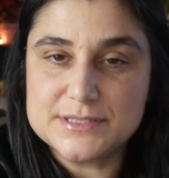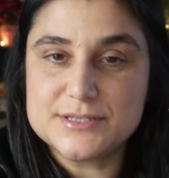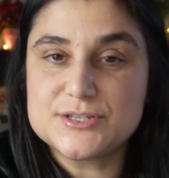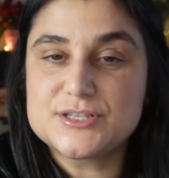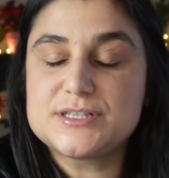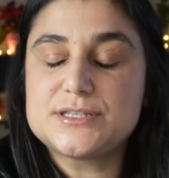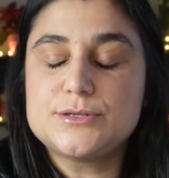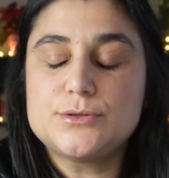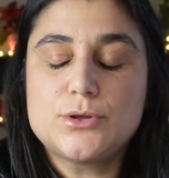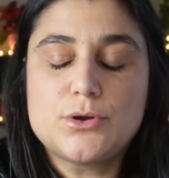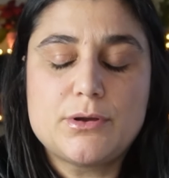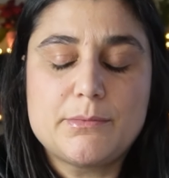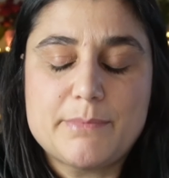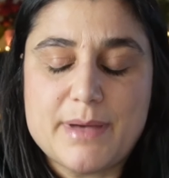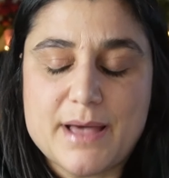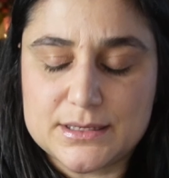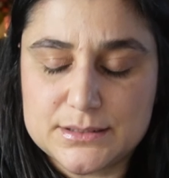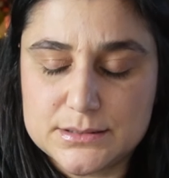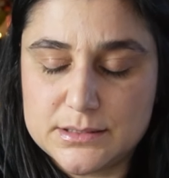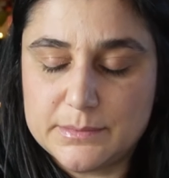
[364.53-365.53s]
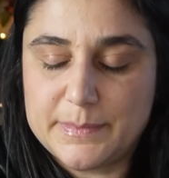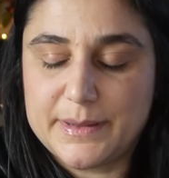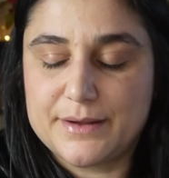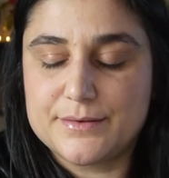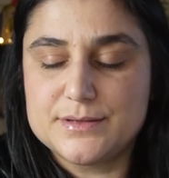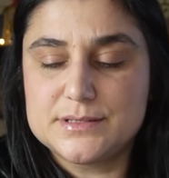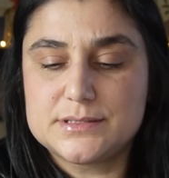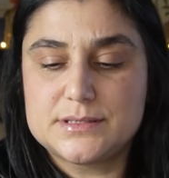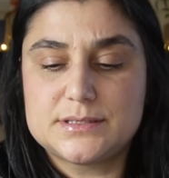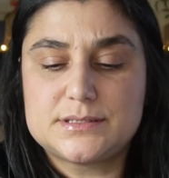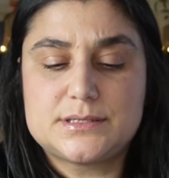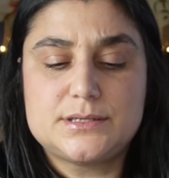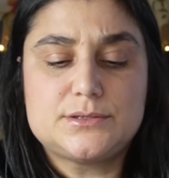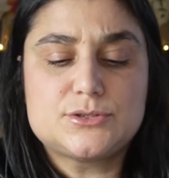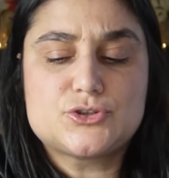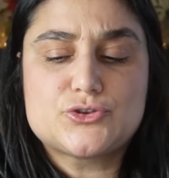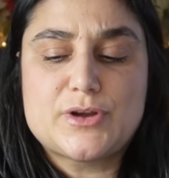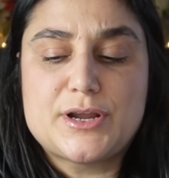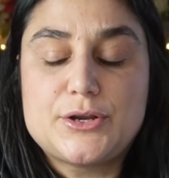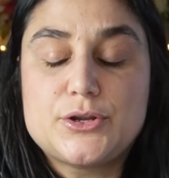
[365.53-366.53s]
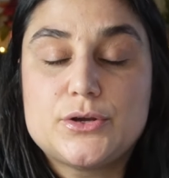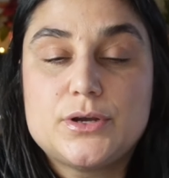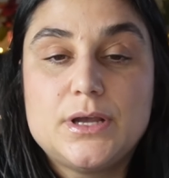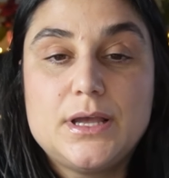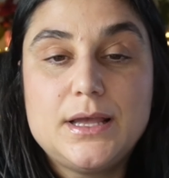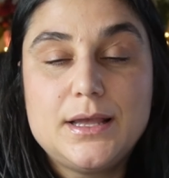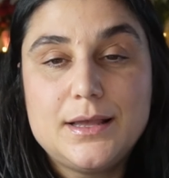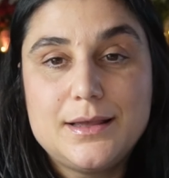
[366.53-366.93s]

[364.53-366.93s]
They're still going to the parents. They're still trying to